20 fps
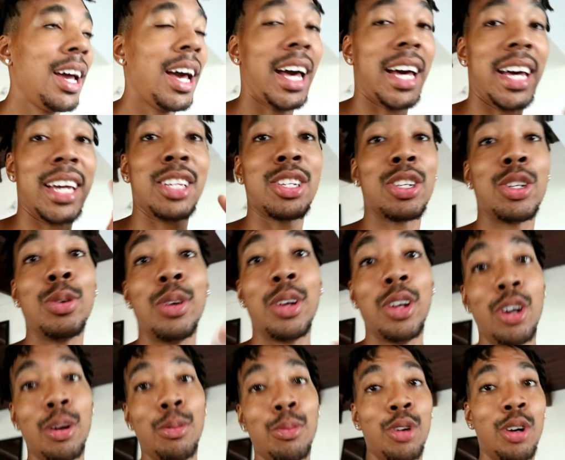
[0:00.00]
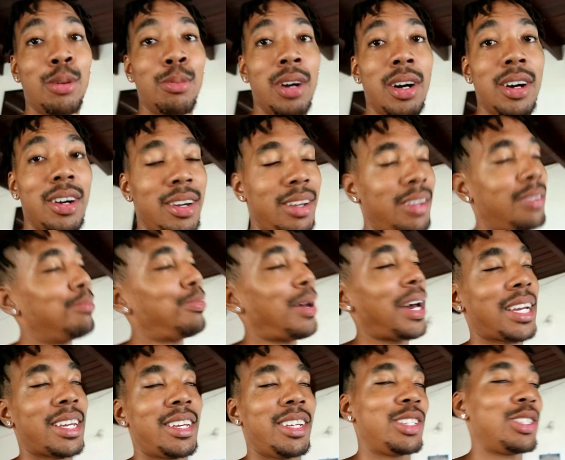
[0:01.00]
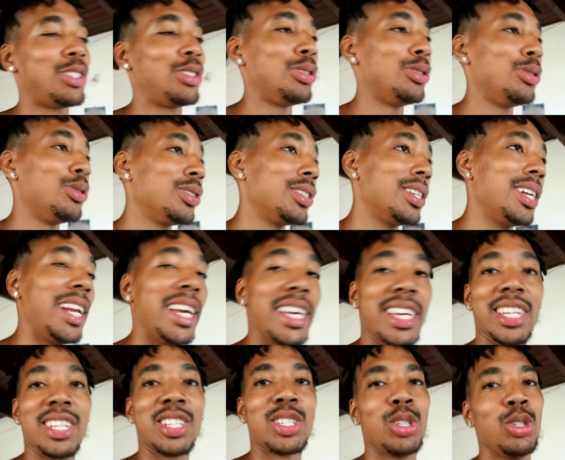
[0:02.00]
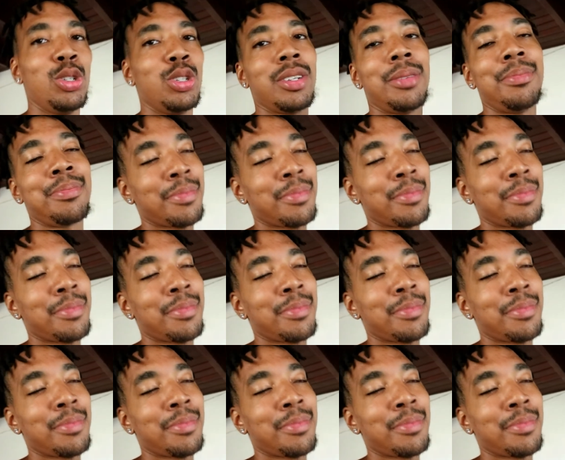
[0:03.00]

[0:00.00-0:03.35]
I used to do a lot more, but back issues, leg issues.